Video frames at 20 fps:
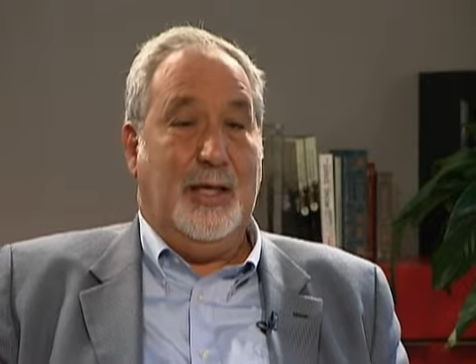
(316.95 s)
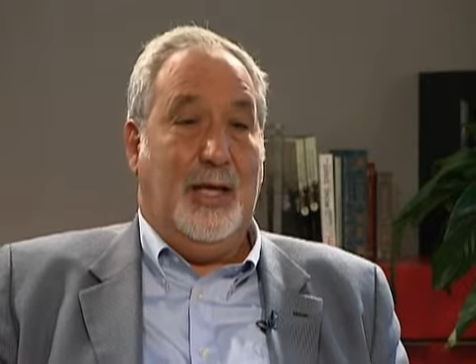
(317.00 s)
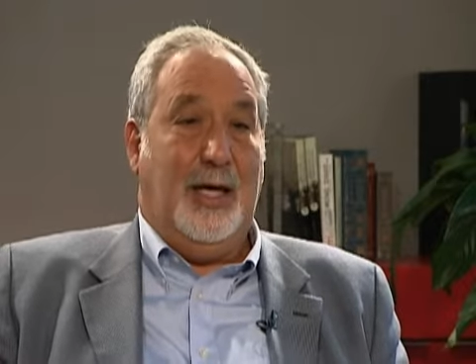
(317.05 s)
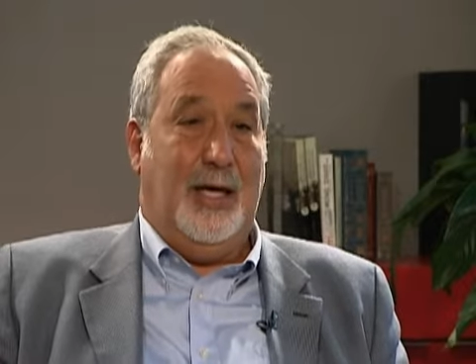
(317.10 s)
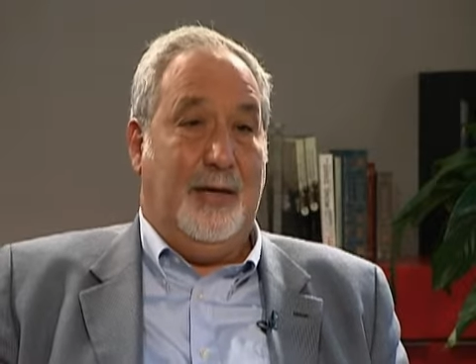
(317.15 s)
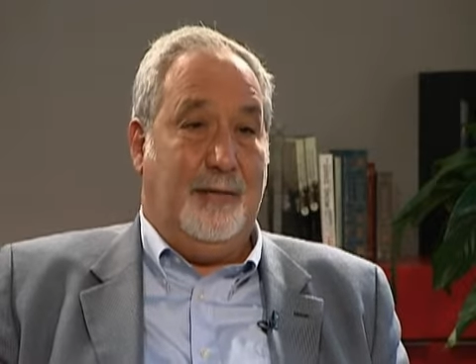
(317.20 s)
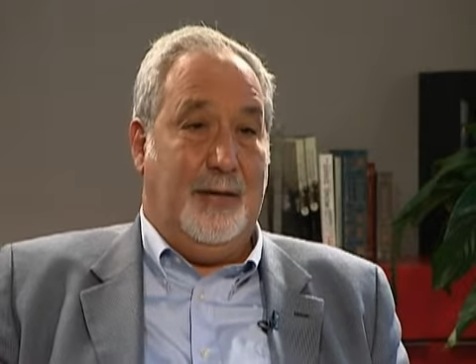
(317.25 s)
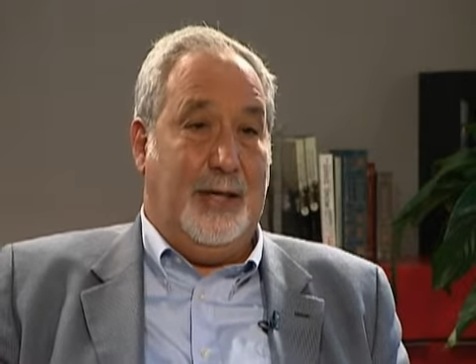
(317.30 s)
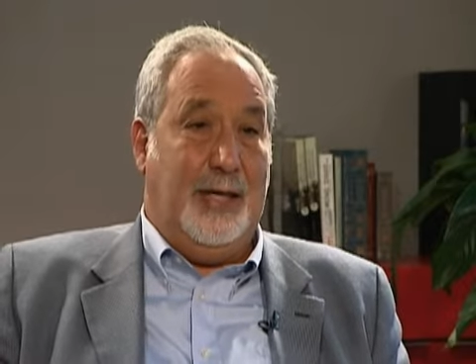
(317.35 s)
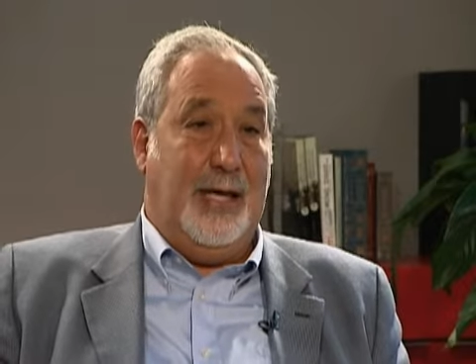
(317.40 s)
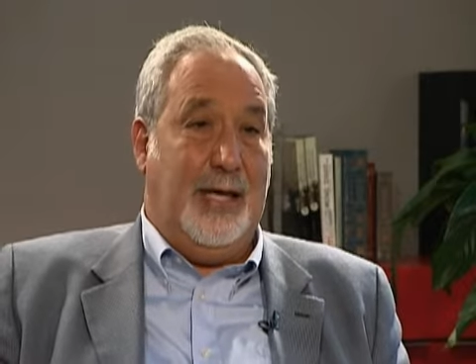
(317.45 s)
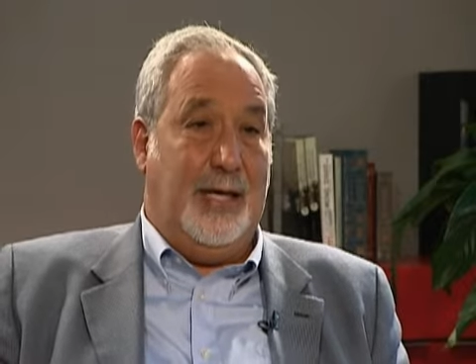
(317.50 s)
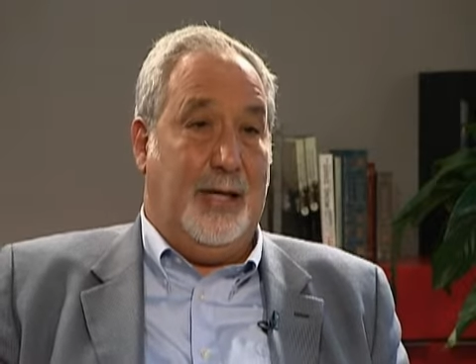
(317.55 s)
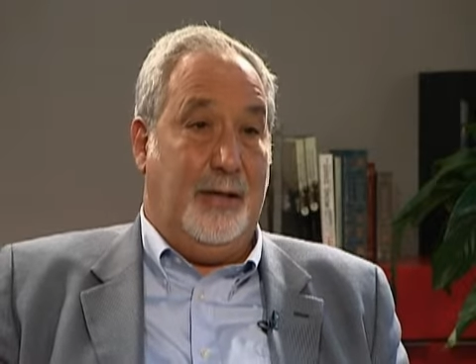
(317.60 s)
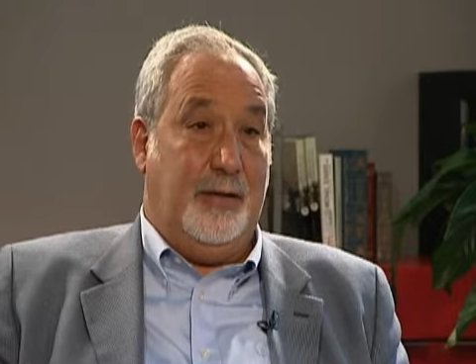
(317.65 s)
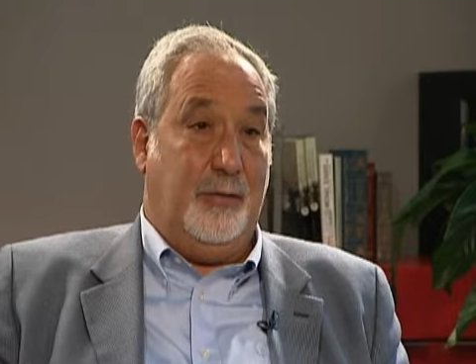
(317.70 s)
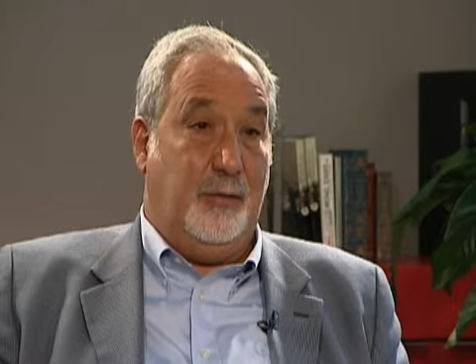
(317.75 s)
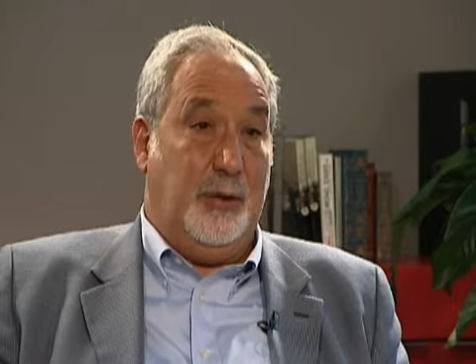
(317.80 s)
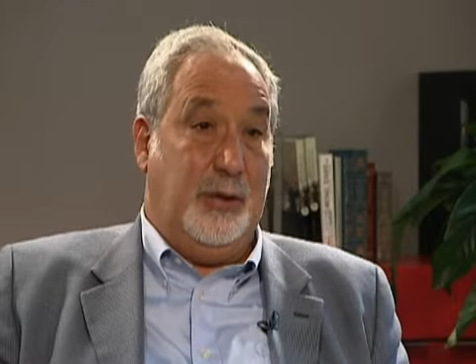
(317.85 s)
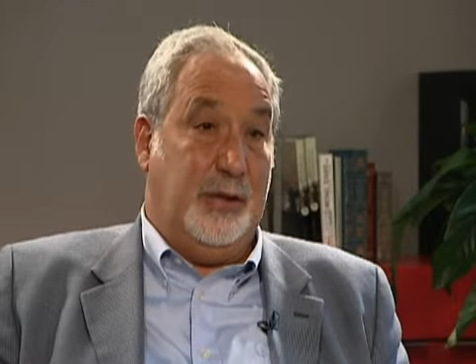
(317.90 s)
I have an ad
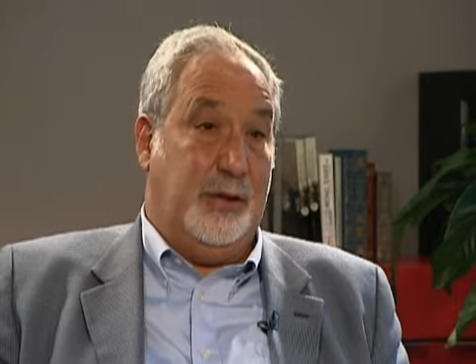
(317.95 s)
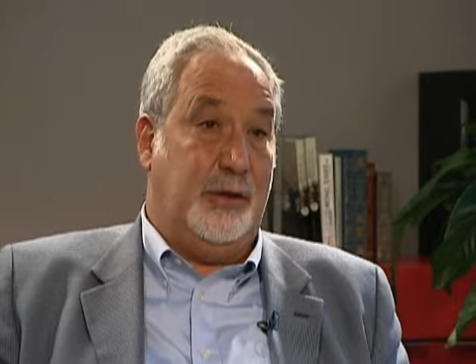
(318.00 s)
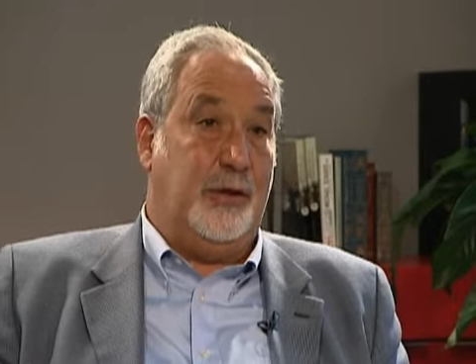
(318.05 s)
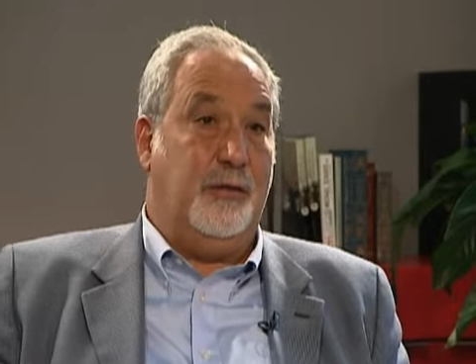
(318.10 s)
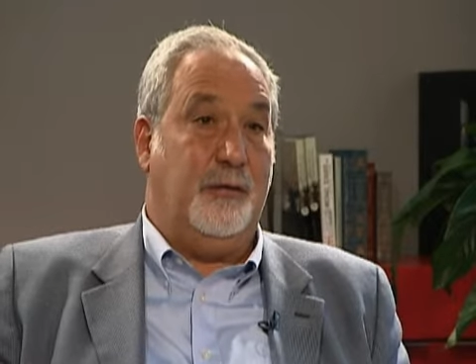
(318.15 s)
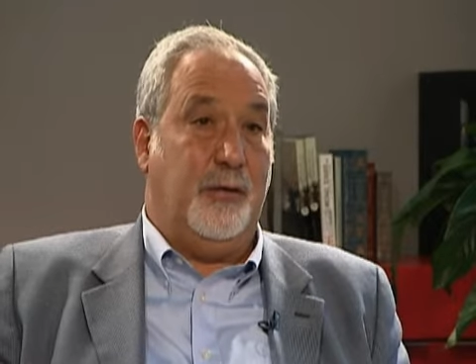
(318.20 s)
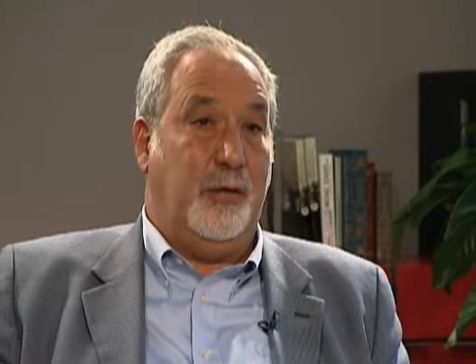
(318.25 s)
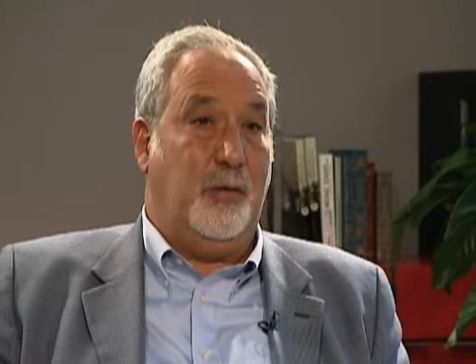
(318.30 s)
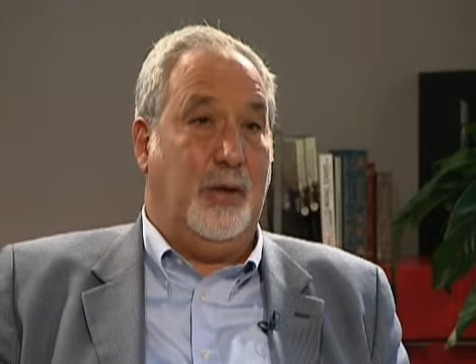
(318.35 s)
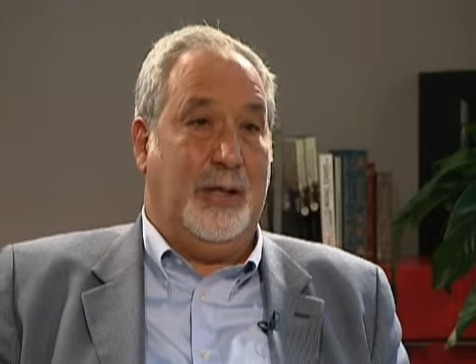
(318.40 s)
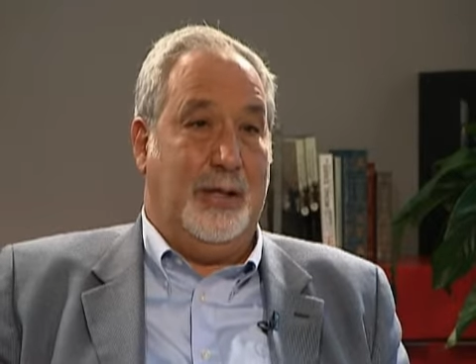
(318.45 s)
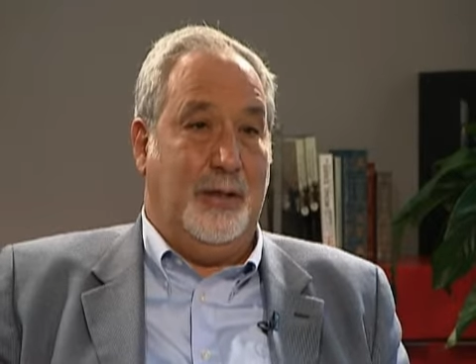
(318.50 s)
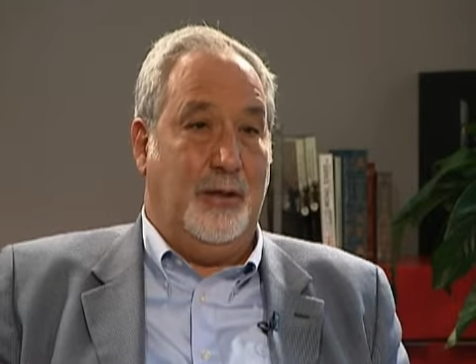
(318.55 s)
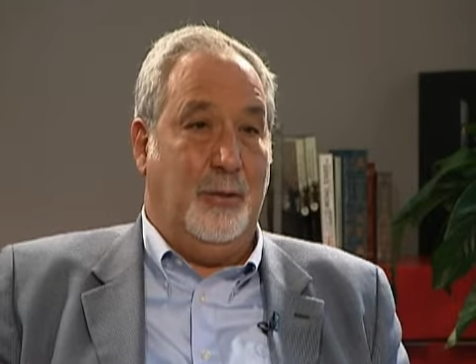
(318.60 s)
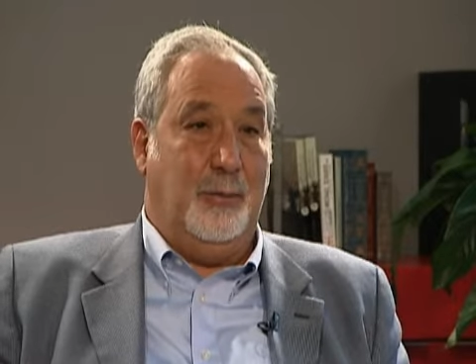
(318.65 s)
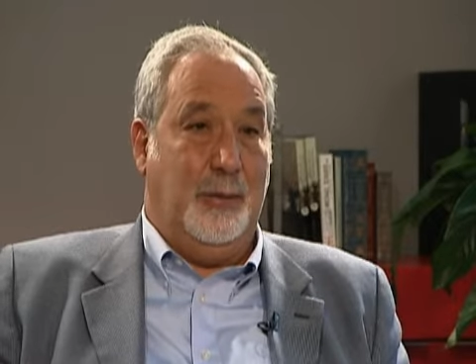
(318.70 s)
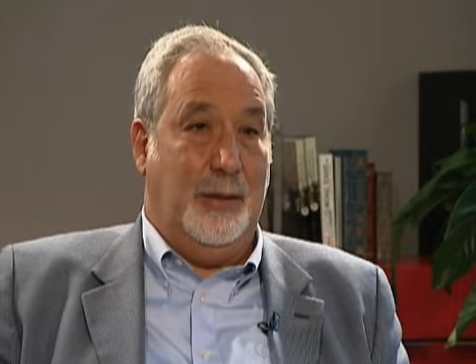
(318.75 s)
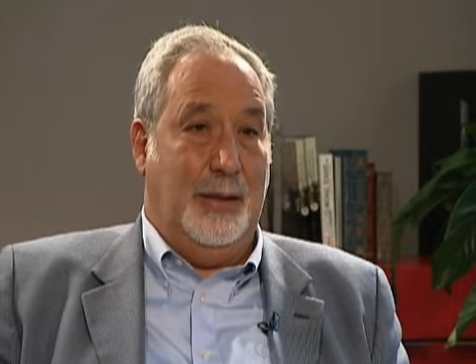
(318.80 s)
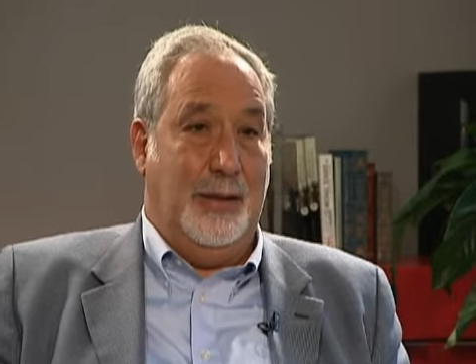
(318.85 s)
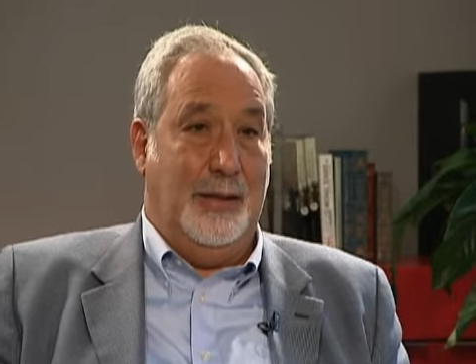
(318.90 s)
with a 2-for-1
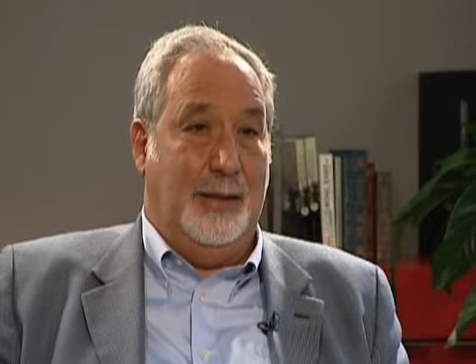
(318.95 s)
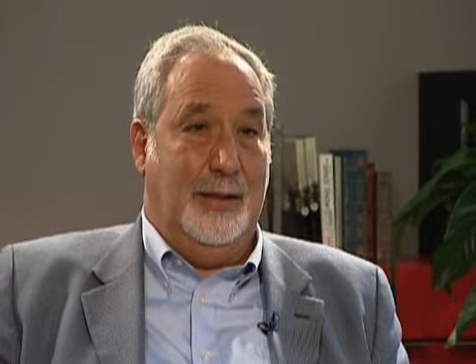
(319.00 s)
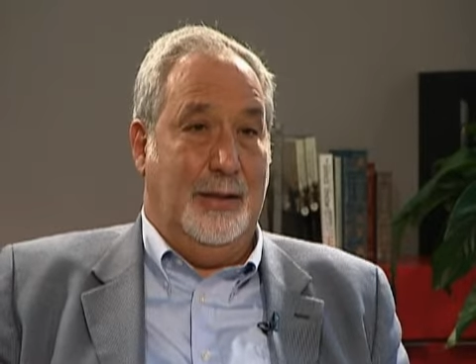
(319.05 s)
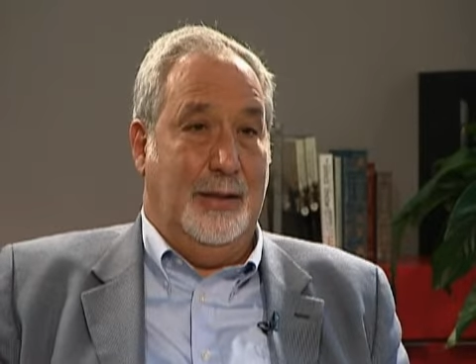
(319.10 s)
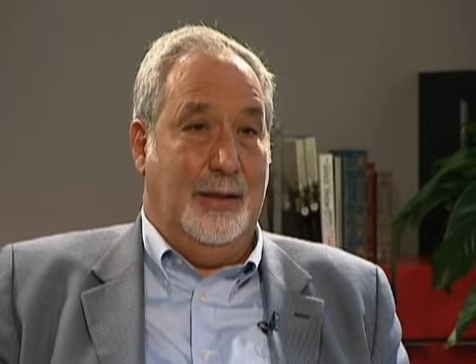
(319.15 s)
coupon.